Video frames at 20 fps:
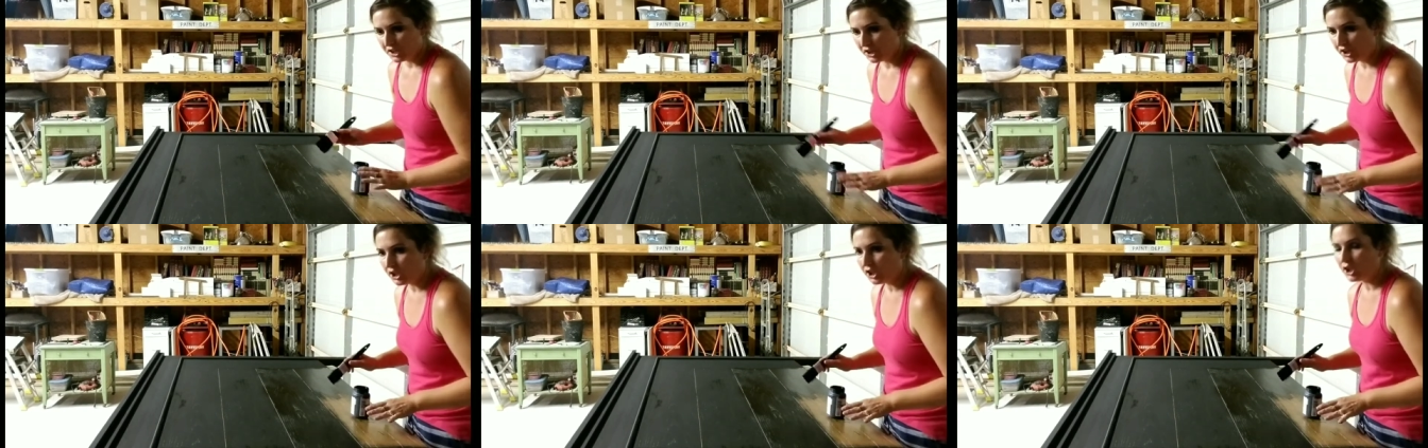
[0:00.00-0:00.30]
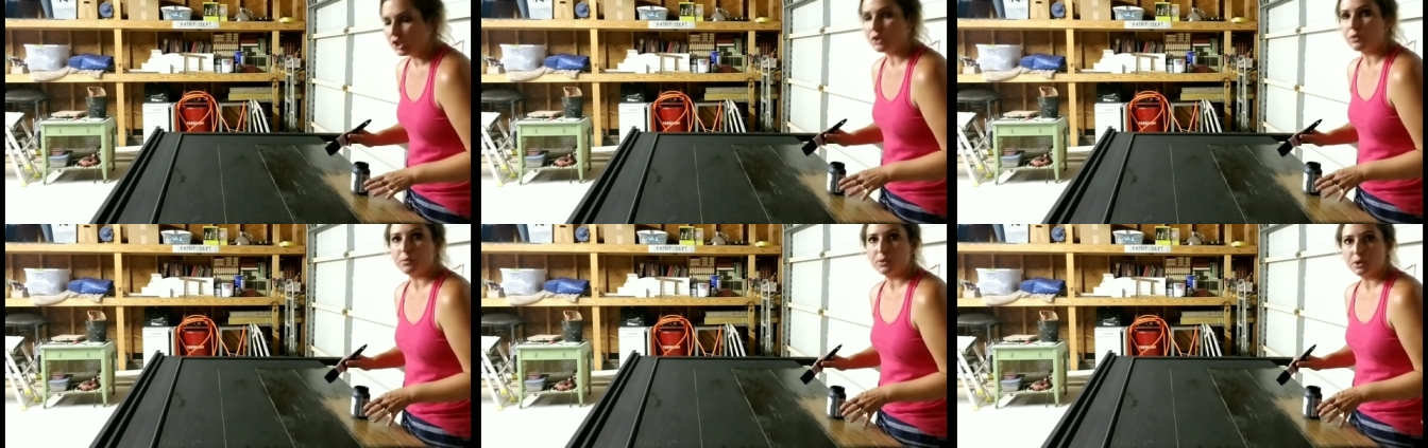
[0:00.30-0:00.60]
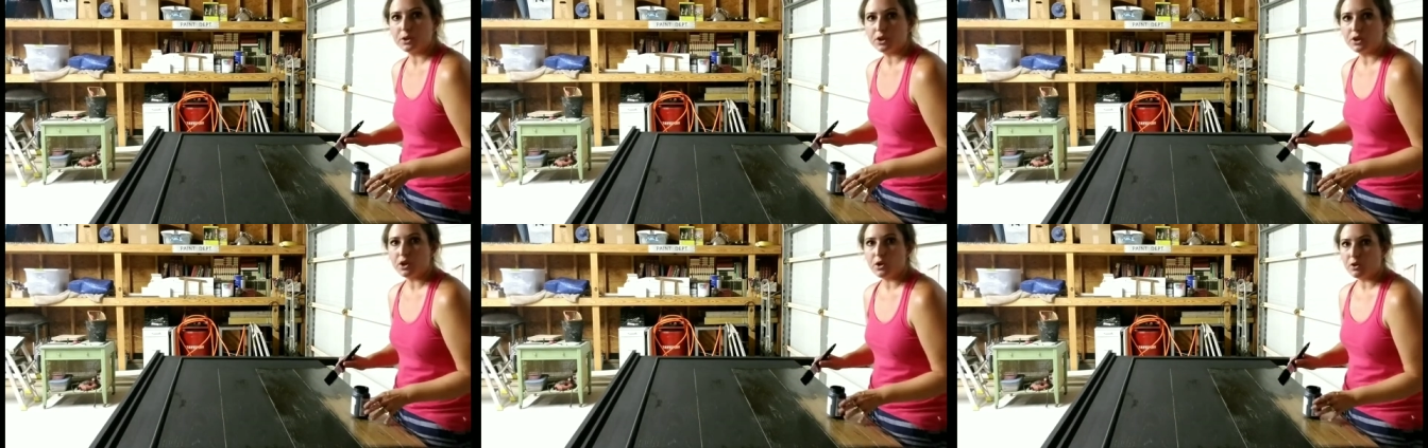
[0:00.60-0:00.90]
the look
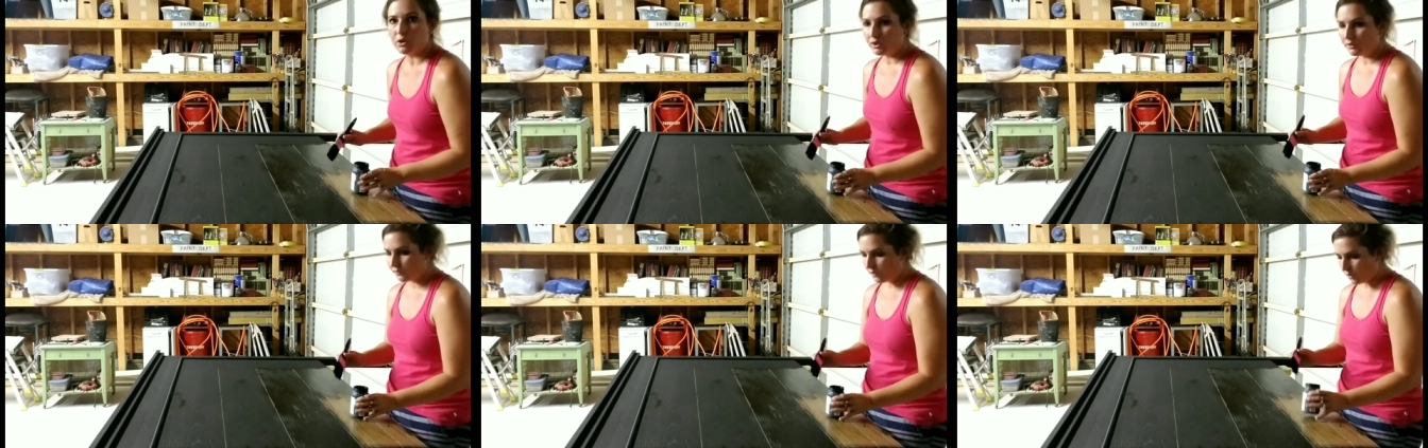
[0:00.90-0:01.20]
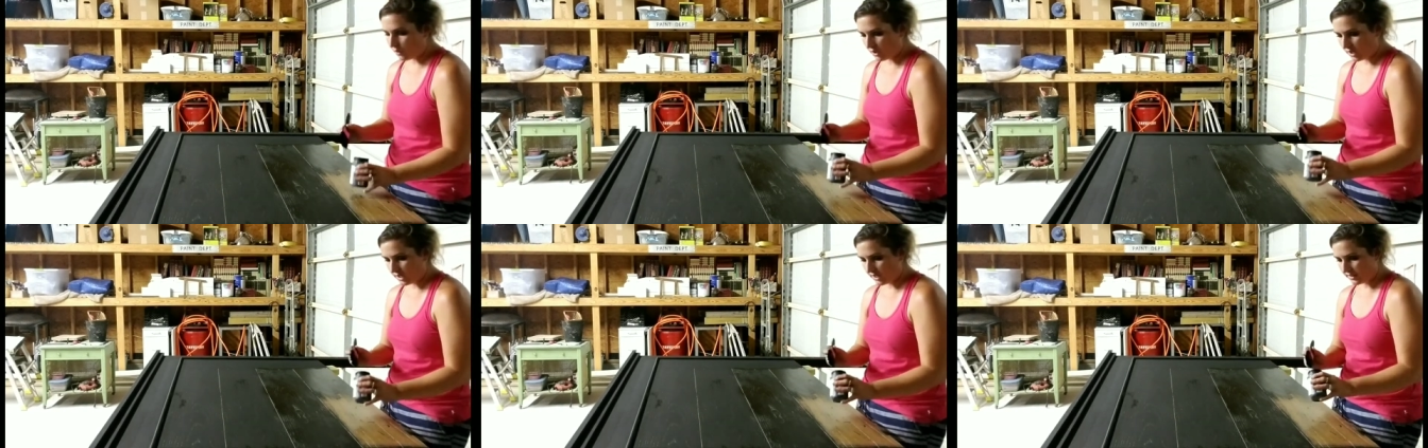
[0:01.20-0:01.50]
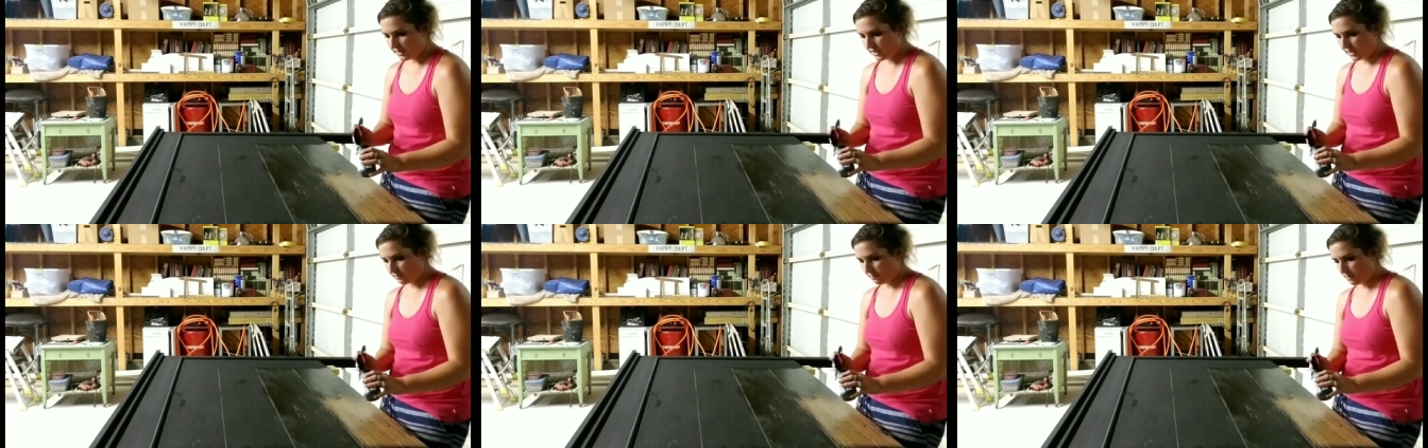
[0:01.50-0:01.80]
we are going for.
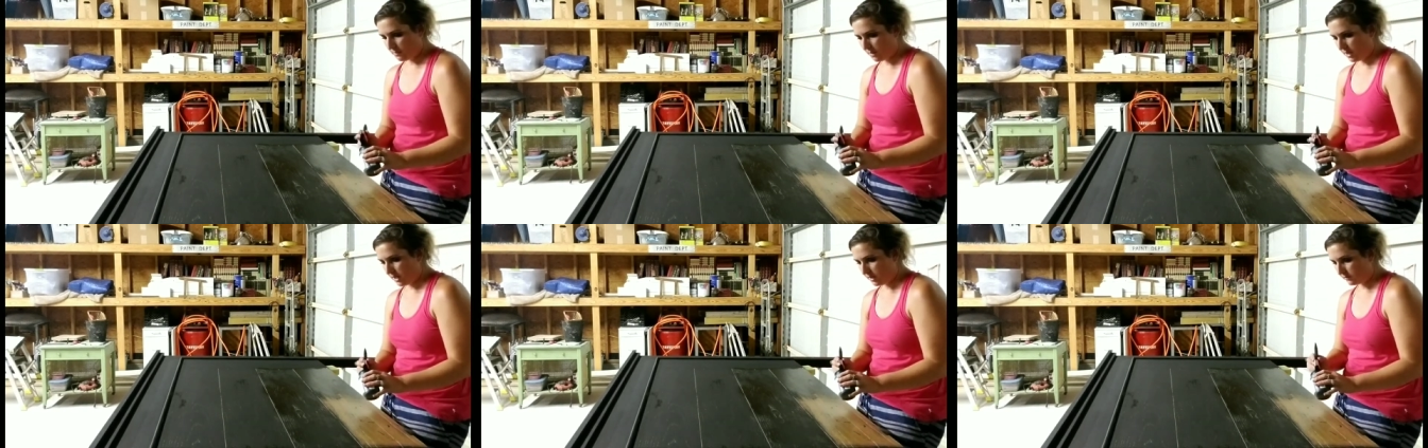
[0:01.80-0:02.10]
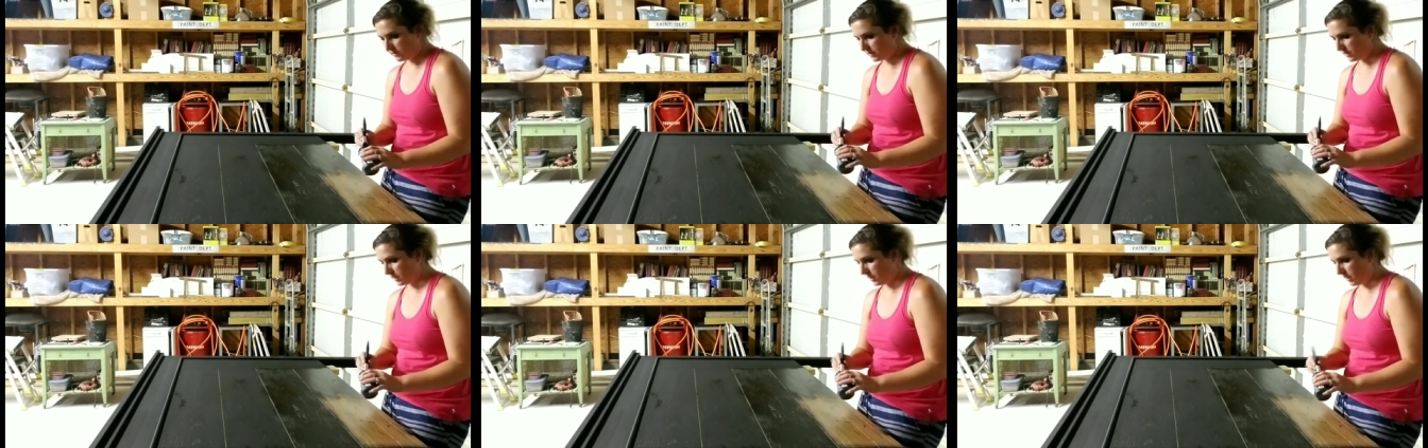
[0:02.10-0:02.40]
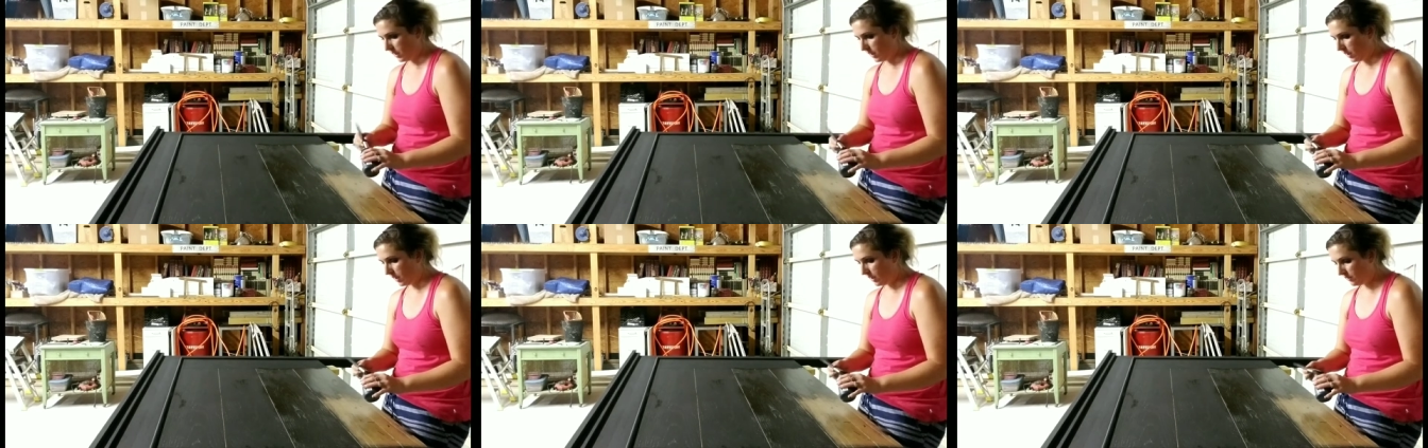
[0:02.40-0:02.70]
I think my mom's going
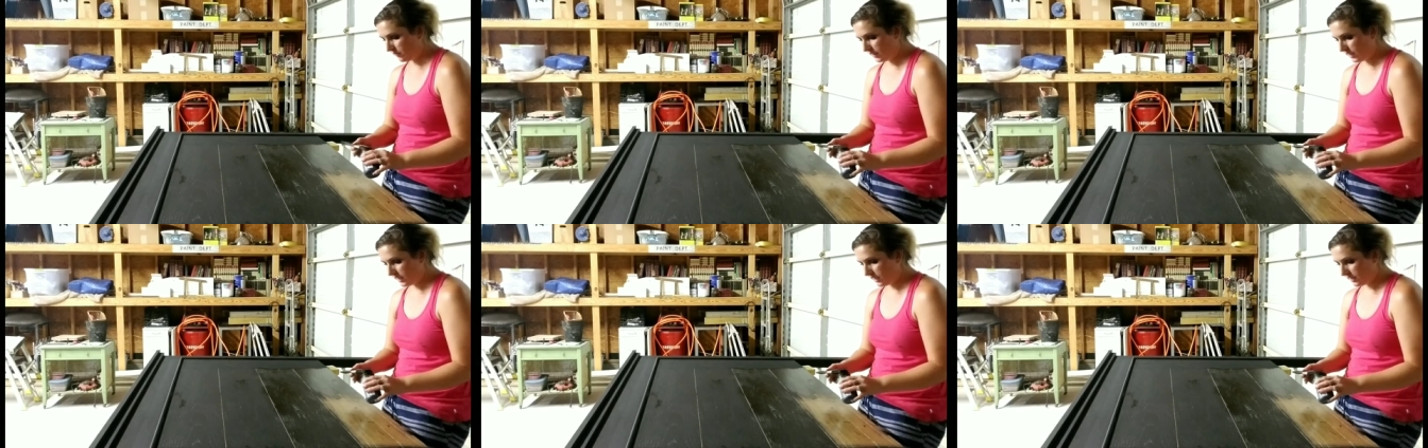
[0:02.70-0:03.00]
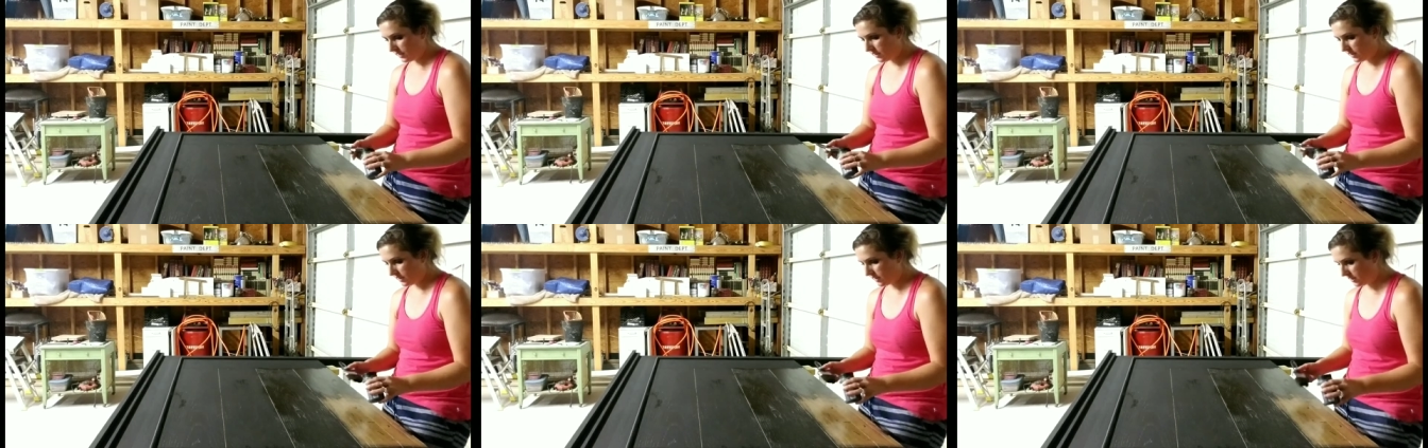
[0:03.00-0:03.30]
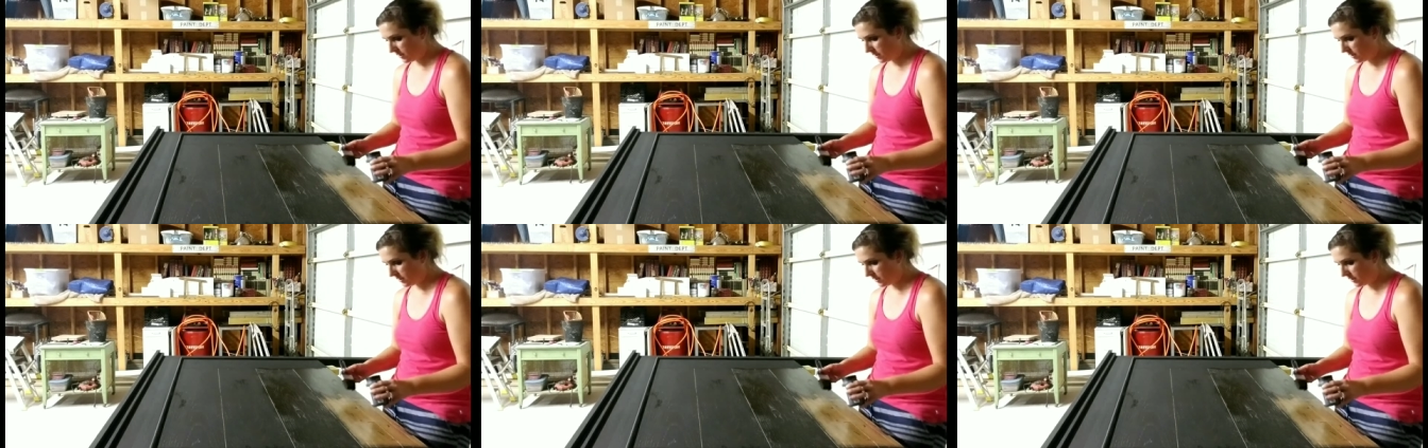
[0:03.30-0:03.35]
to love it.